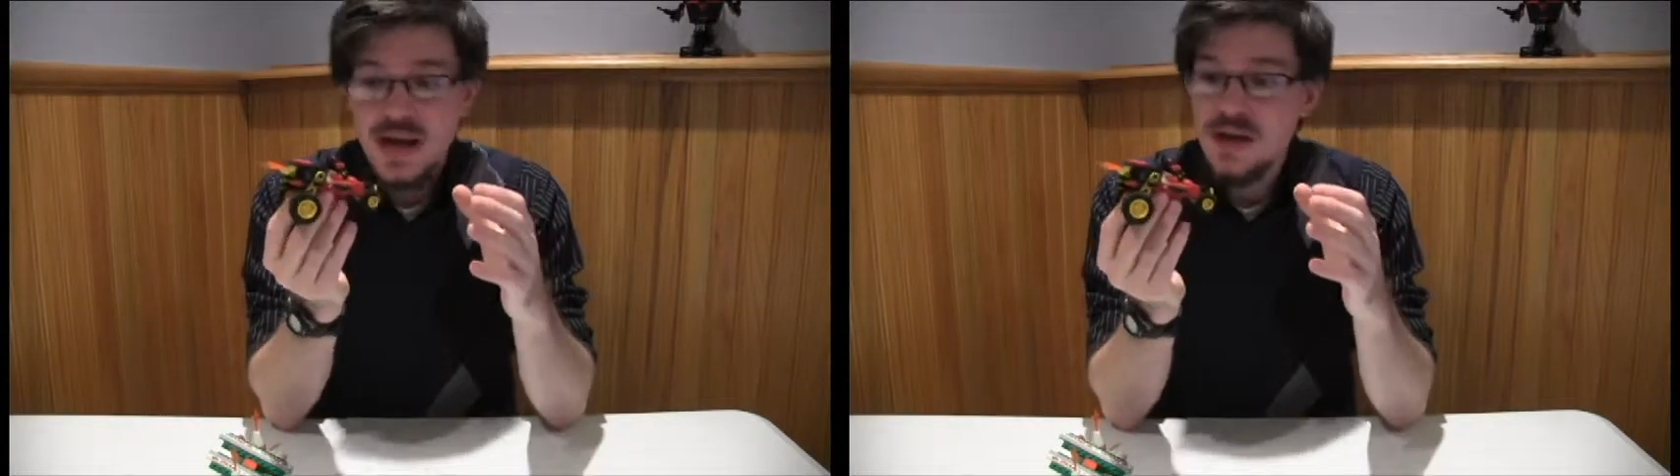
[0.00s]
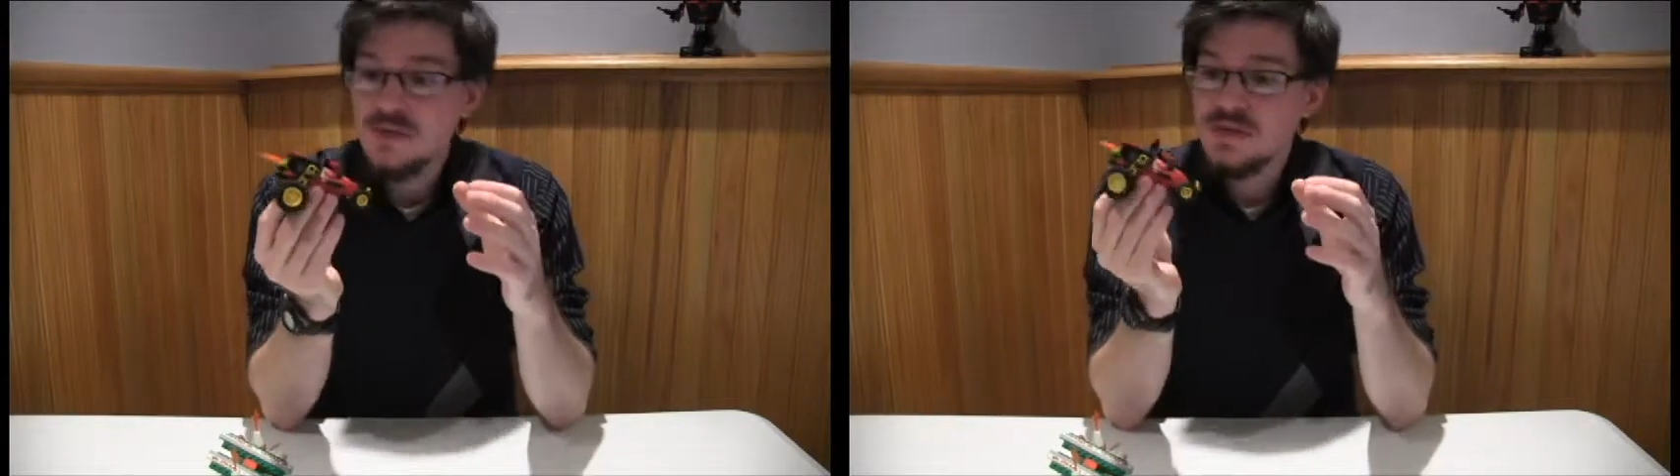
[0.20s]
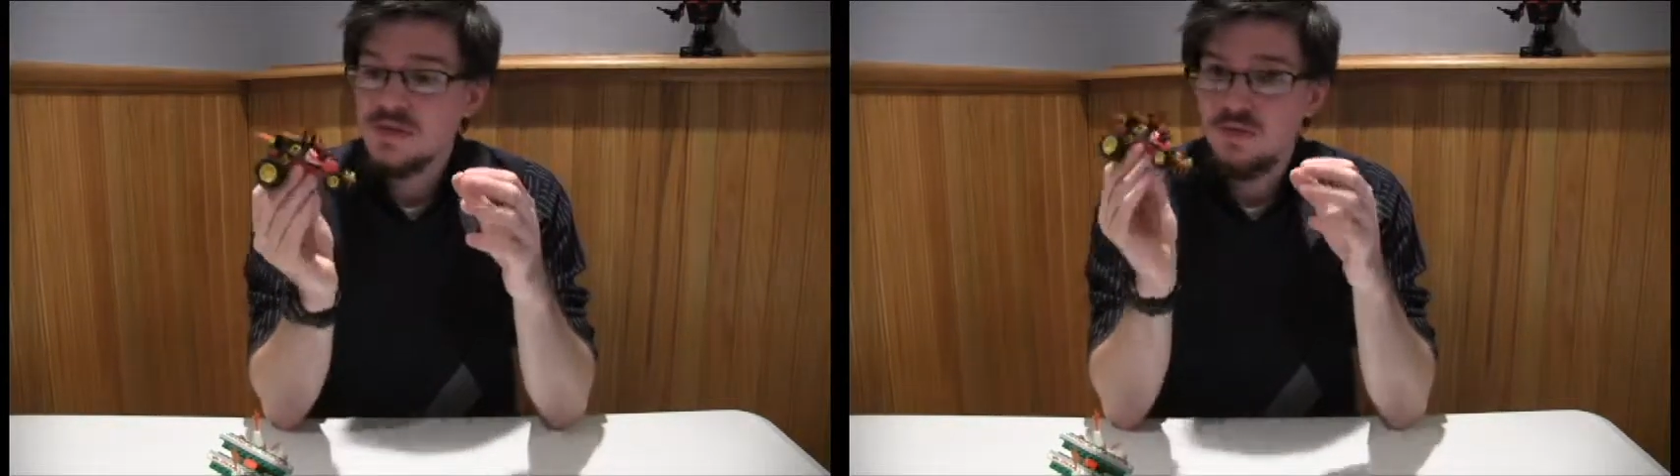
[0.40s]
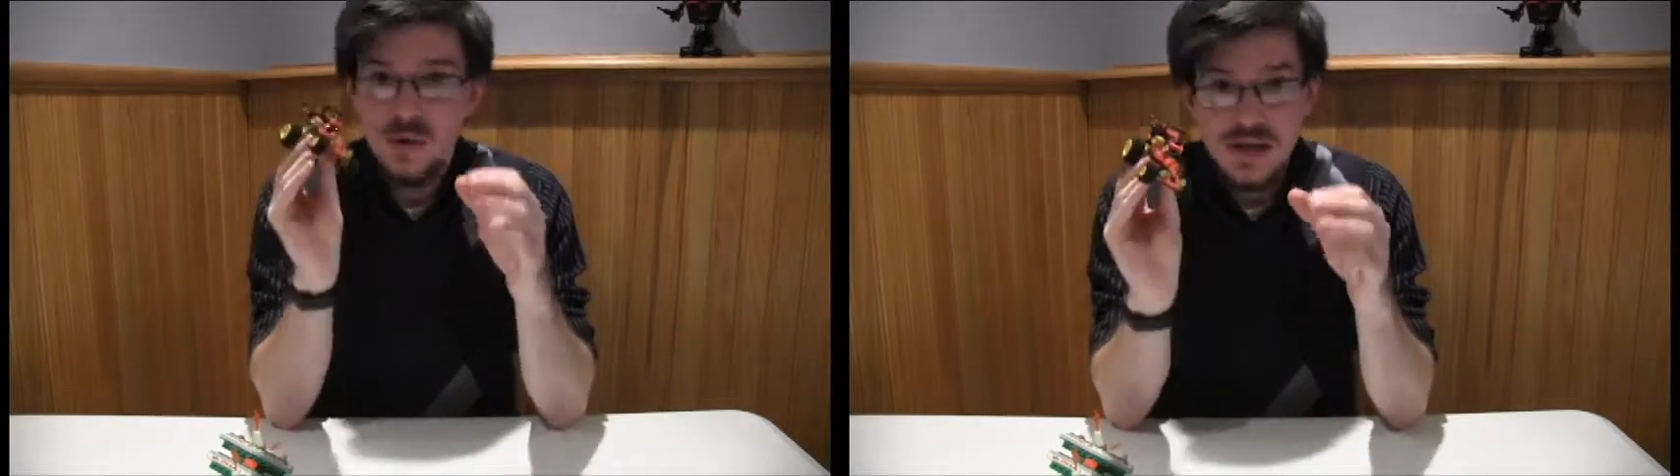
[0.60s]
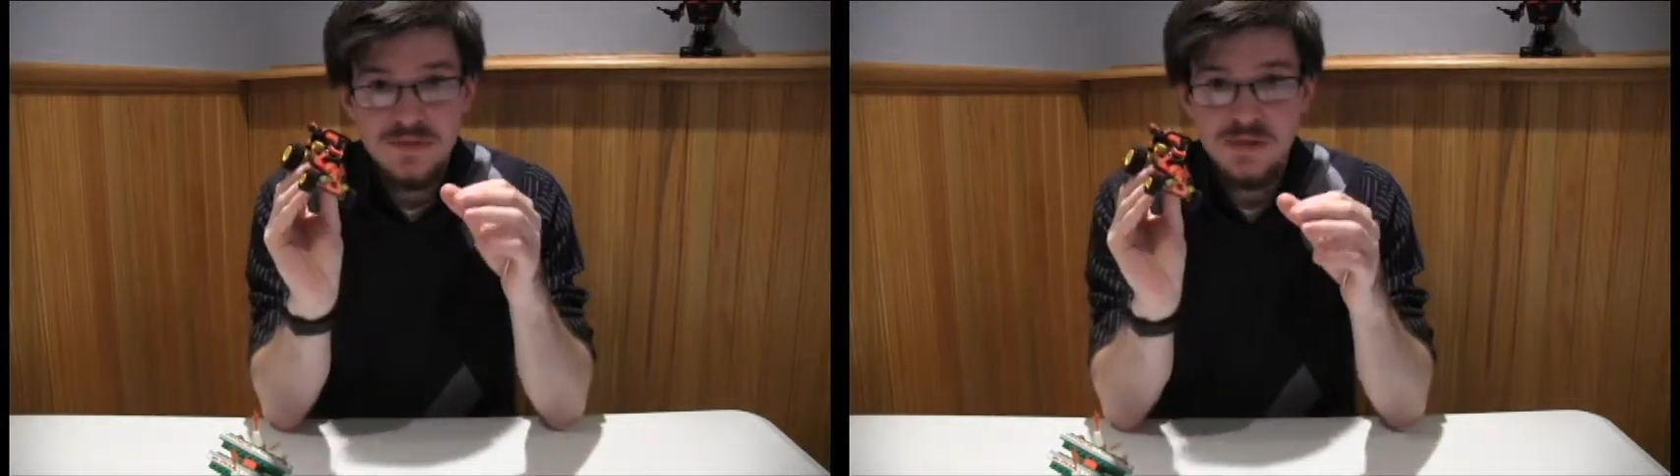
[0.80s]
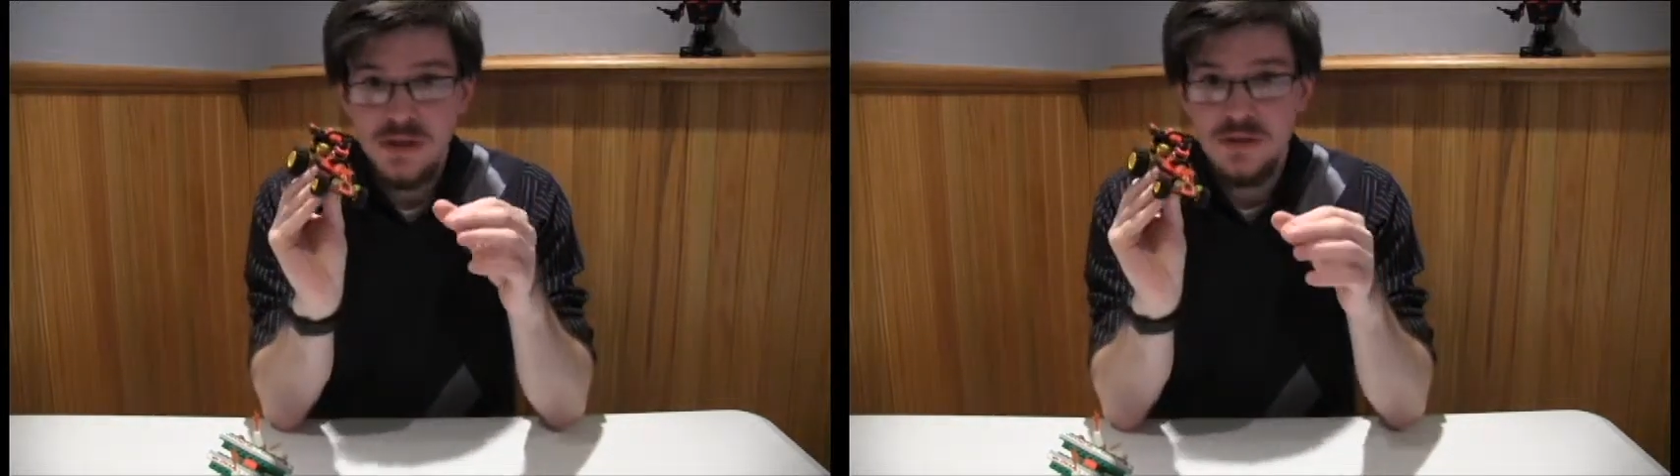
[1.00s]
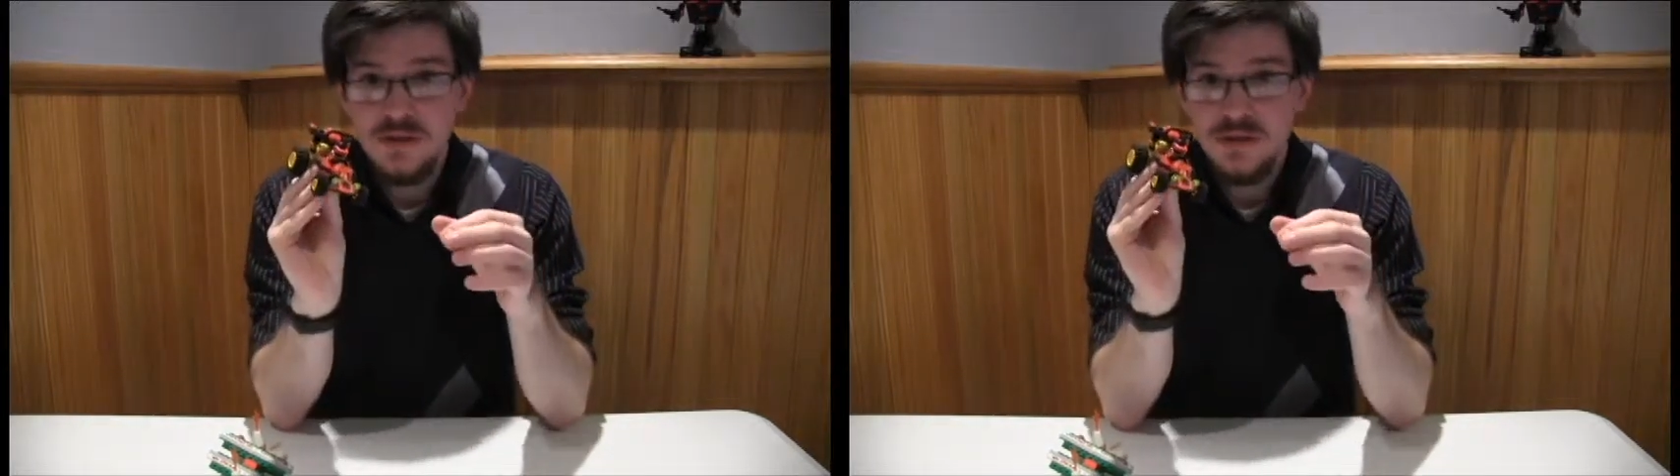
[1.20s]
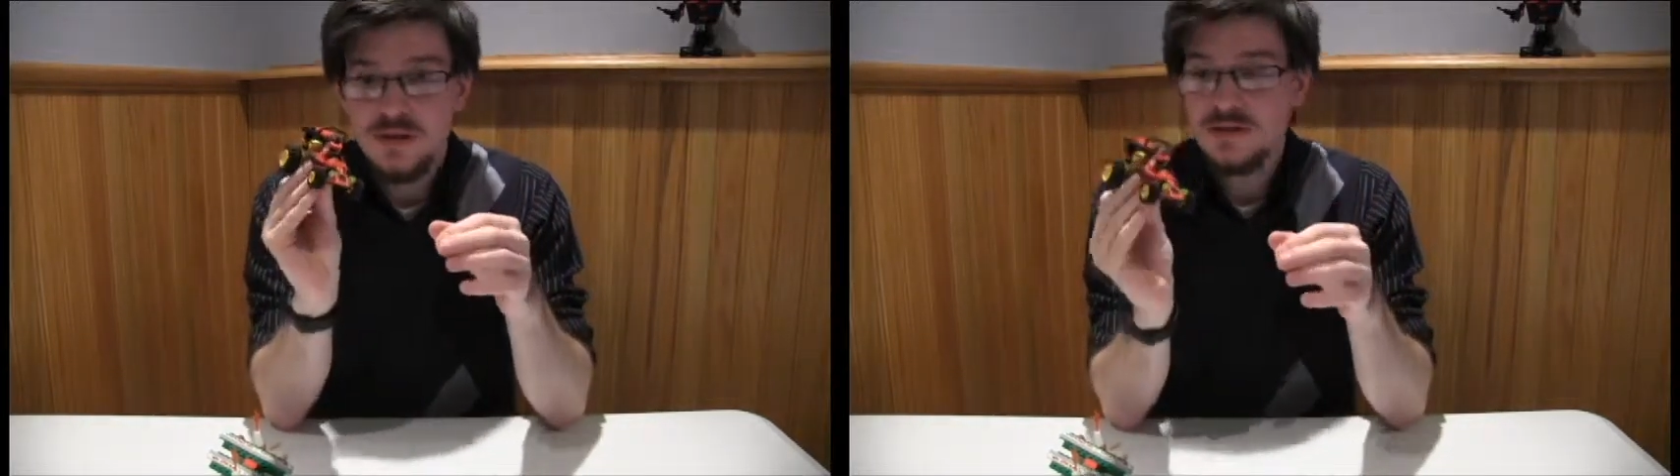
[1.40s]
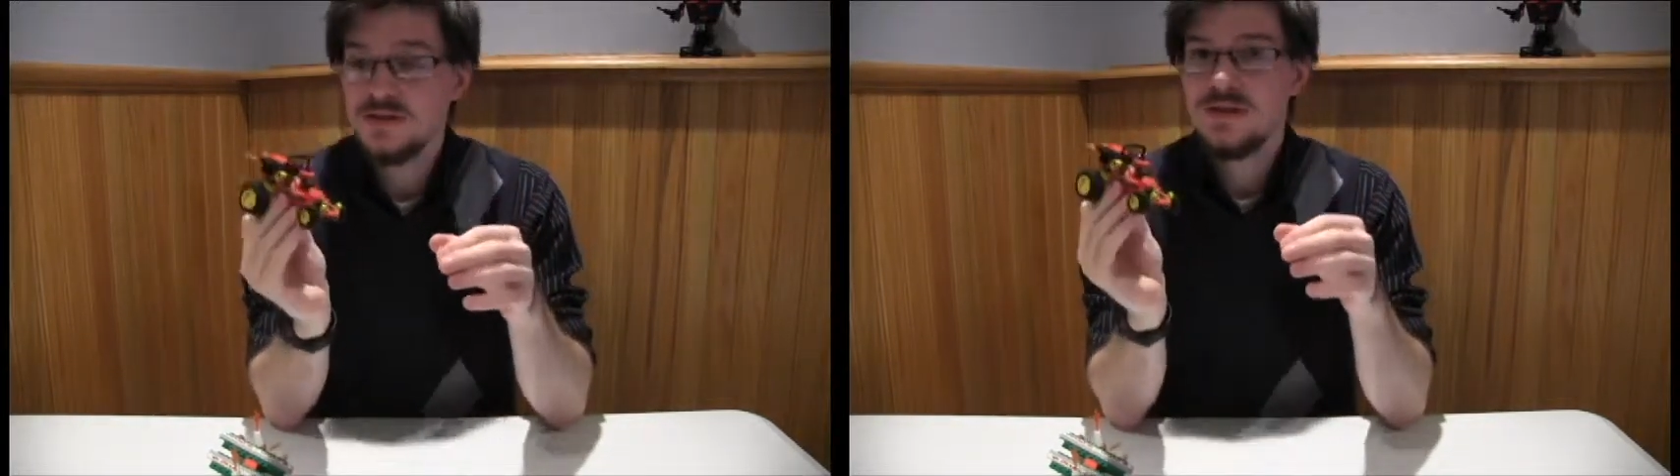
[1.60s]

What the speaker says: it was a race vehicle.